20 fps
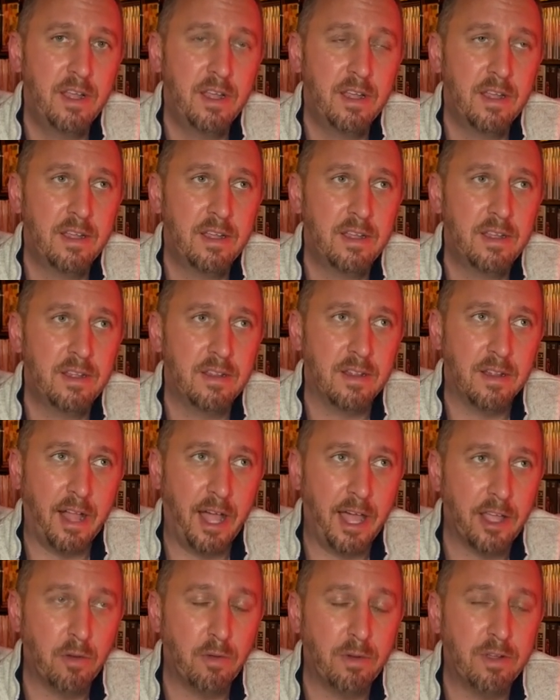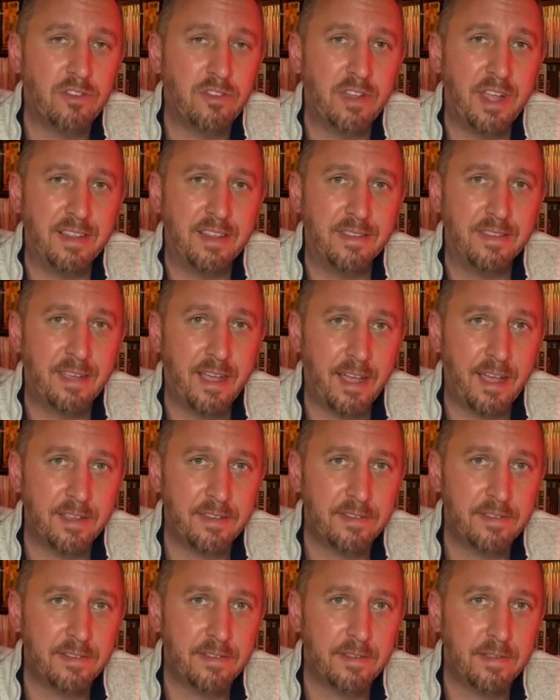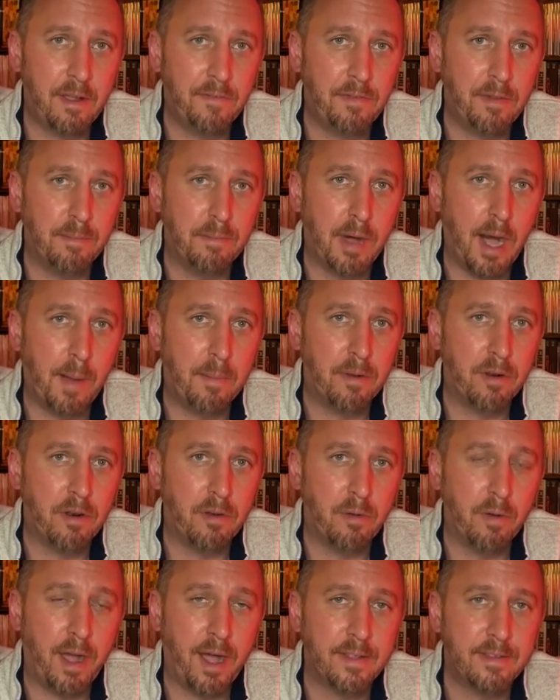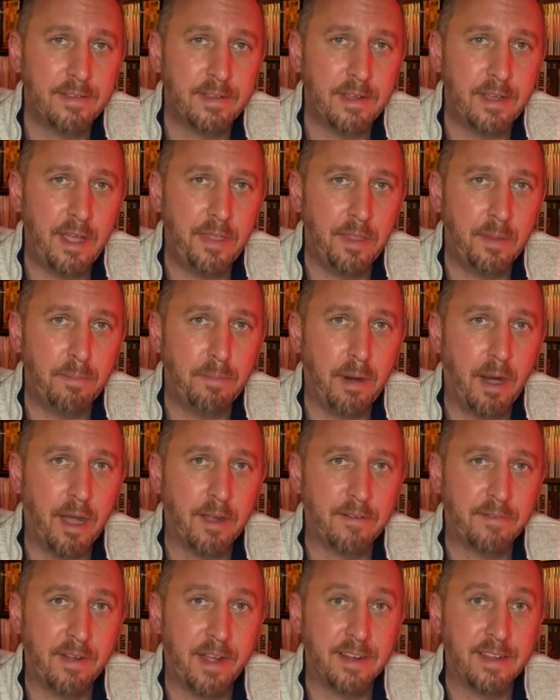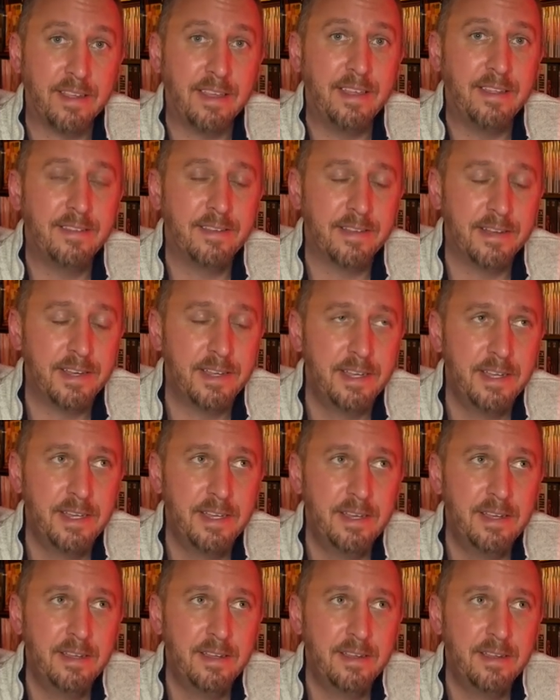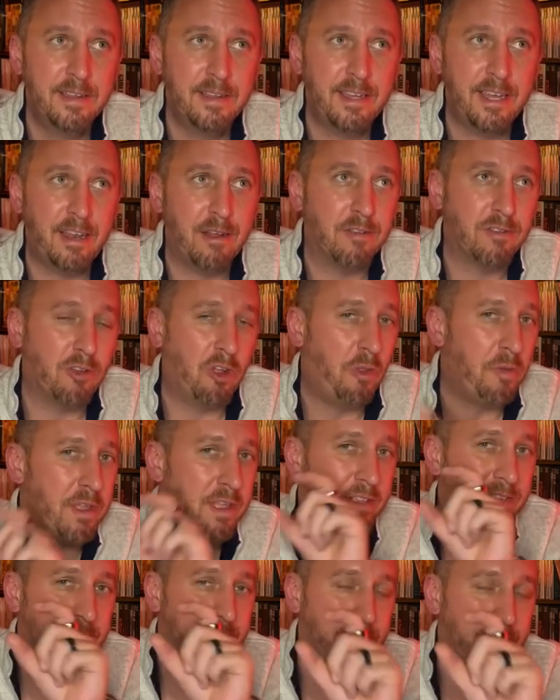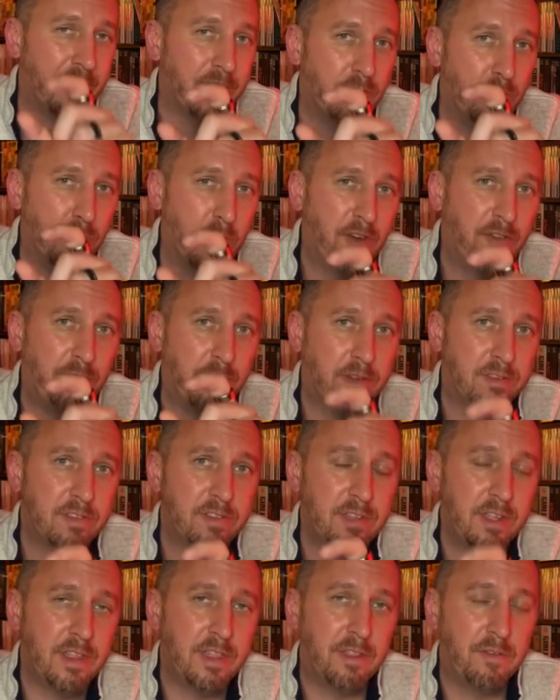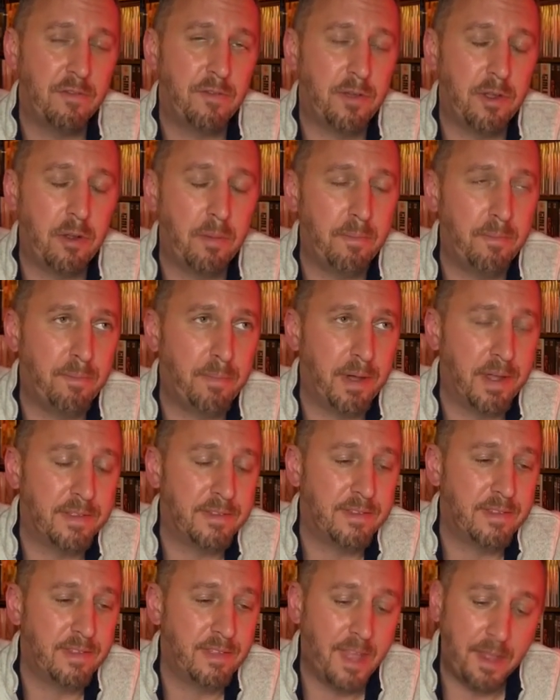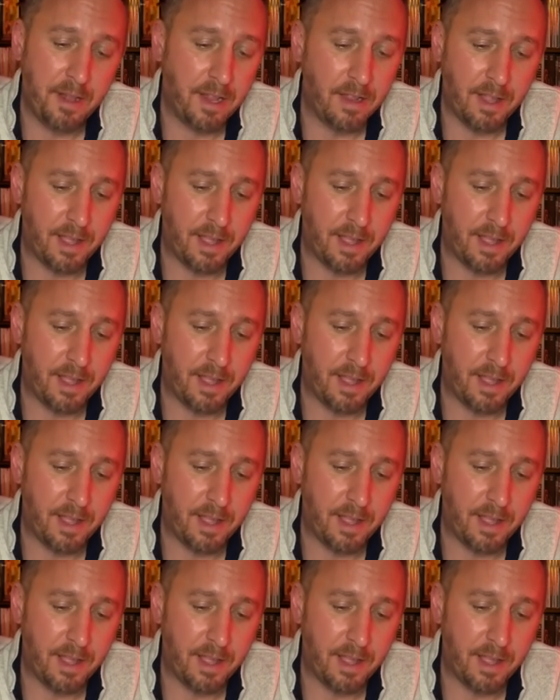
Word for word: language and texts of the Mahabharata and the Bhagavad Gita. And there's only a slight reference in the film. But nonetheless,